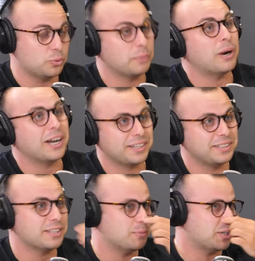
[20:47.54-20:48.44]
doing
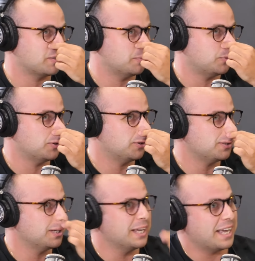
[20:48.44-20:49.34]
marketing subjects and
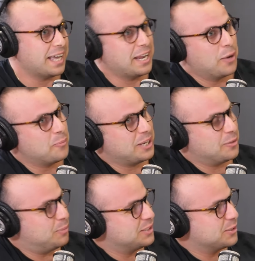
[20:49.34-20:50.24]
whatnot. And now being
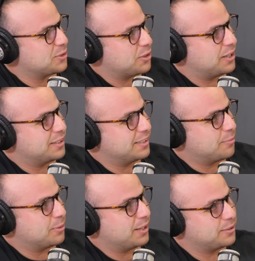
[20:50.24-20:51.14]
a business owner,
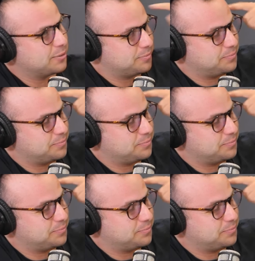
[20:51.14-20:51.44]
I'm like,